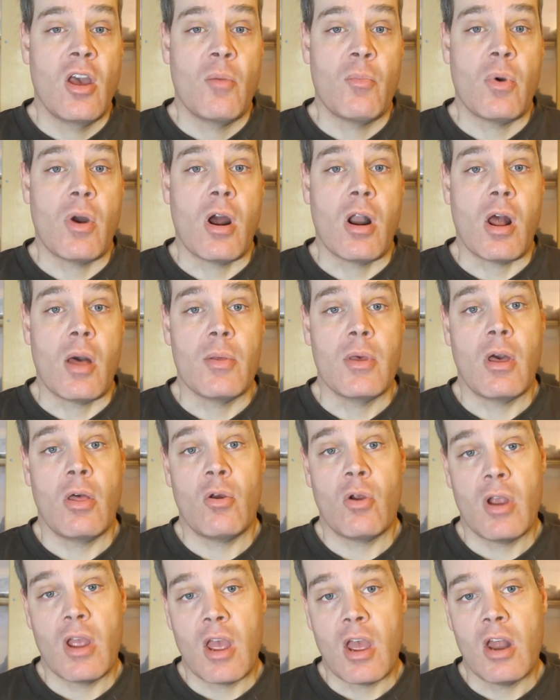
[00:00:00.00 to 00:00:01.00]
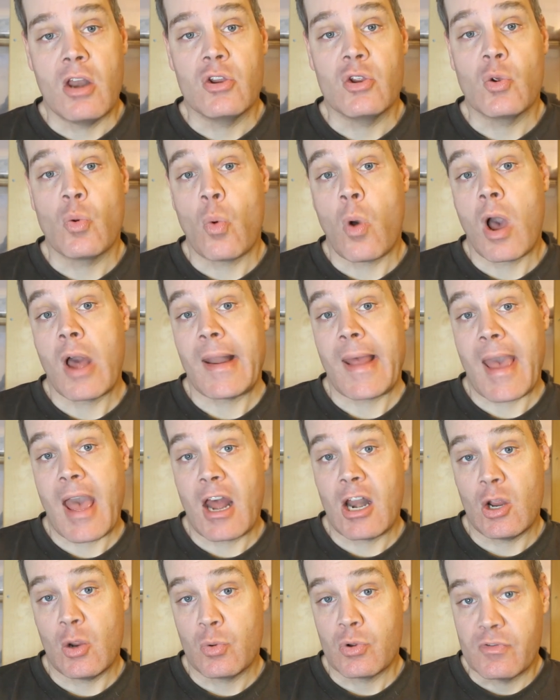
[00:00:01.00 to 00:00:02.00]
But on the other hand, you want
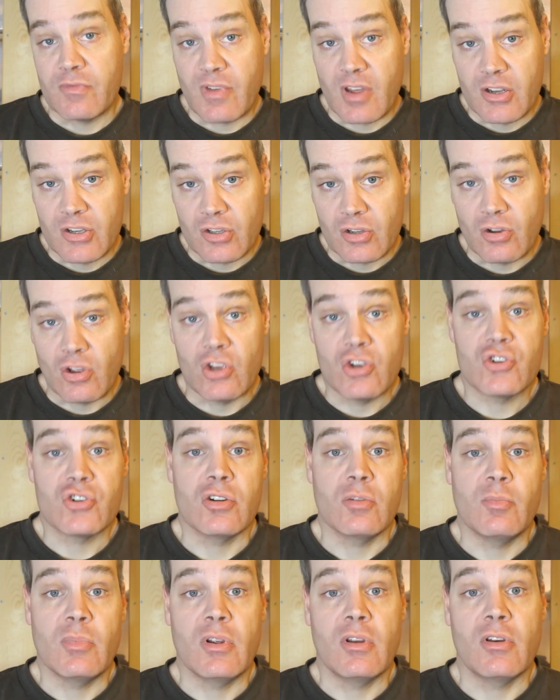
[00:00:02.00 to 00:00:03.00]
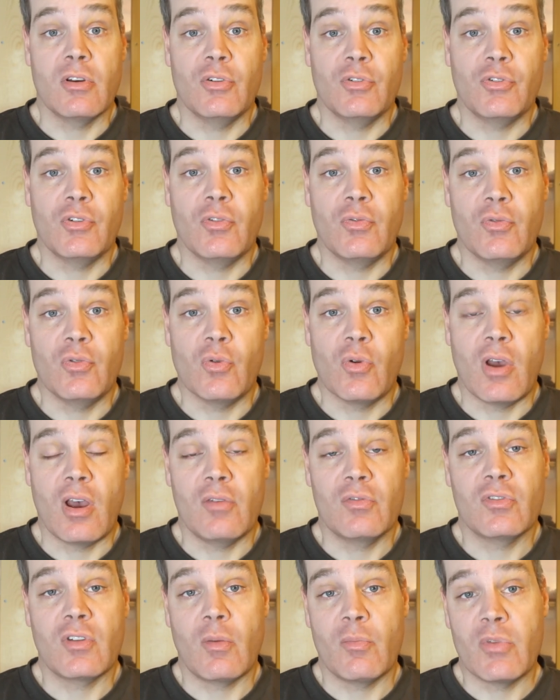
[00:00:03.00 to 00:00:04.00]
adequate ventilation, because if you
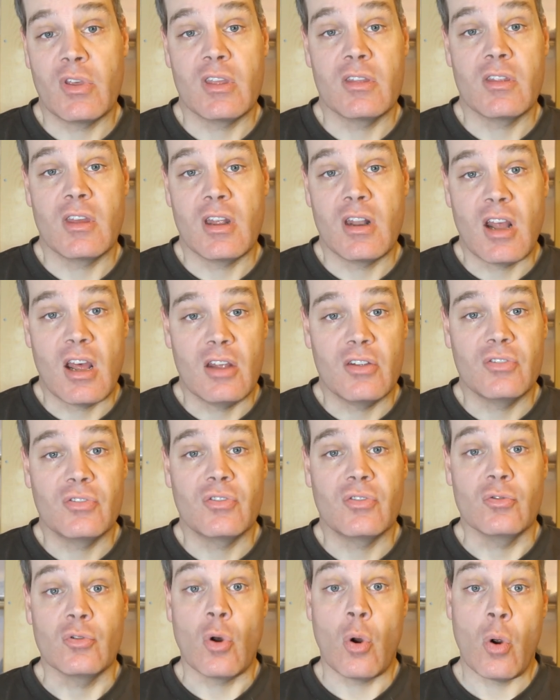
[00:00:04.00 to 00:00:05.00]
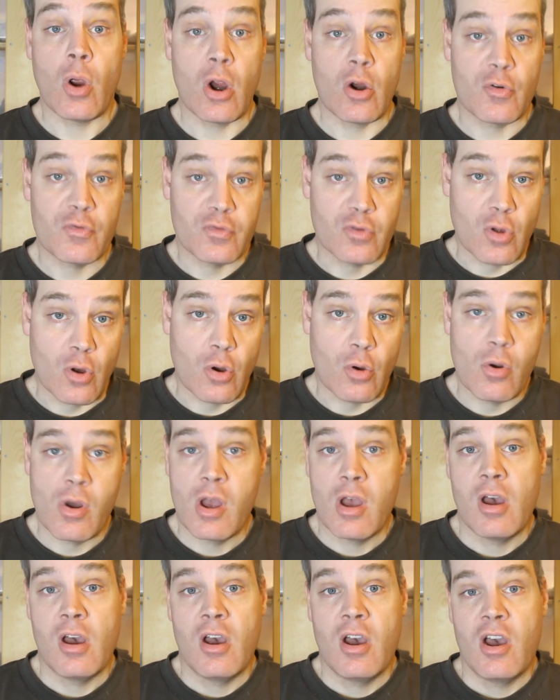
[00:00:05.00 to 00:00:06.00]
have something that has no airflow,
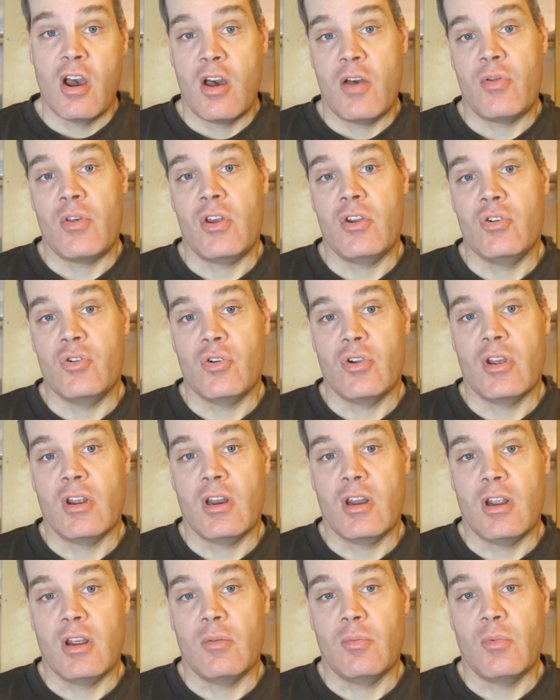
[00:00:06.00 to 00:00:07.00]
then you're going to